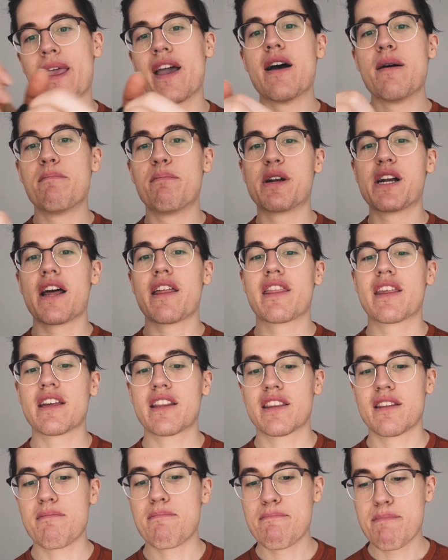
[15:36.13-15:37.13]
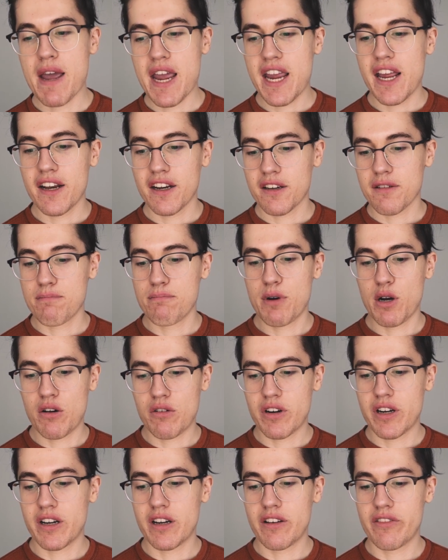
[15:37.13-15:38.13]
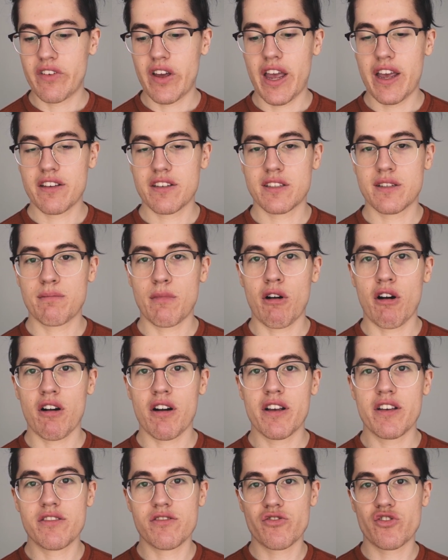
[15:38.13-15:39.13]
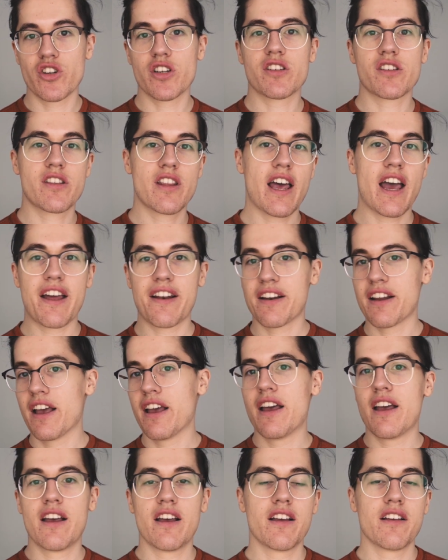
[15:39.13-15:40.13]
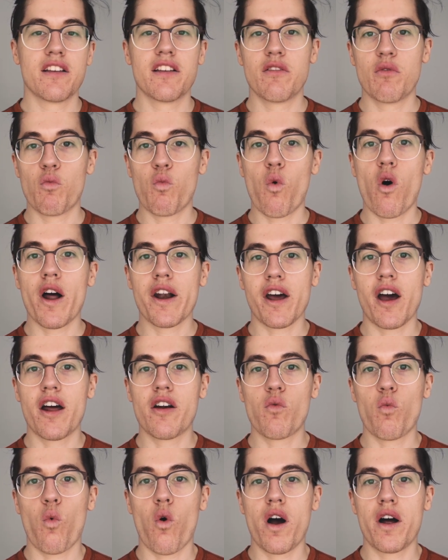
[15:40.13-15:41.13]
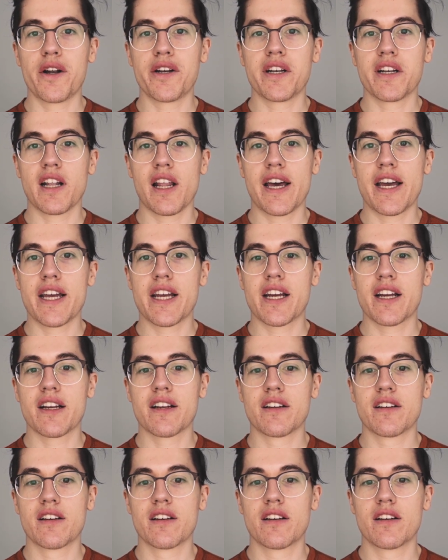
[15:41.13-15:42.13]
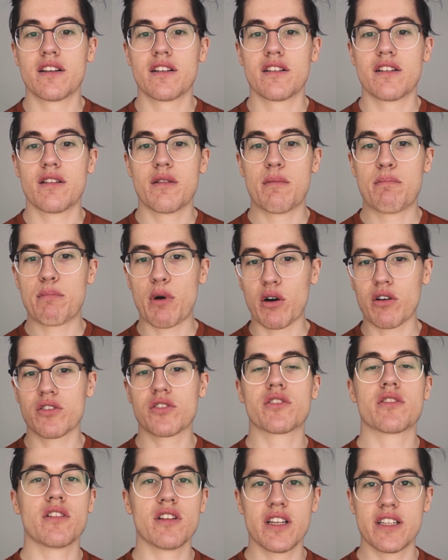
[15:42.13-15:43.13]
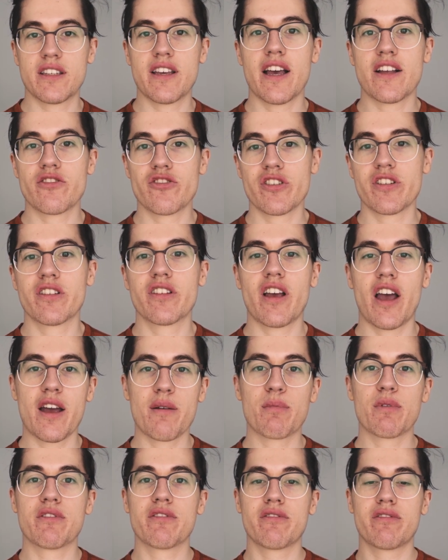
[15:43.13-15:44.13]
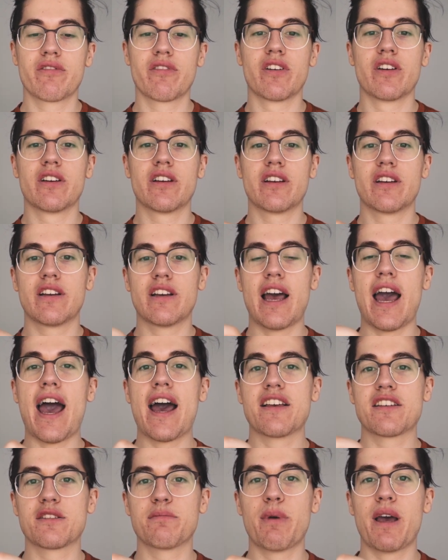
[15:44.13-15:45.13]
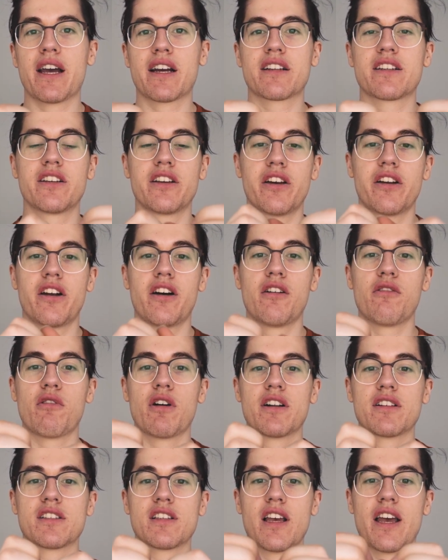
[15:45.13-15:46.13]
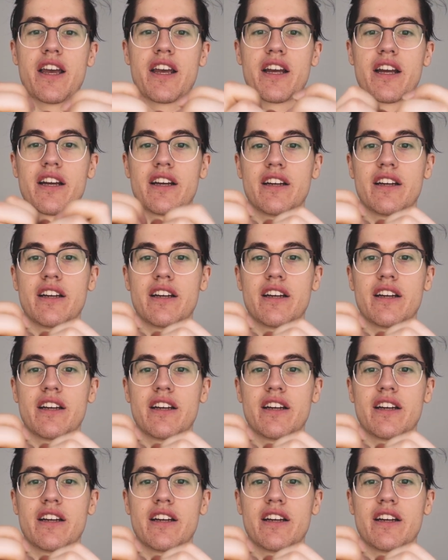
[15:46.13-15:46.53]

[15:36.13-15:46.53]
But I think the main component of ASMR is just that one-on-one, like, personal attention type of aspect, you know, where it's like,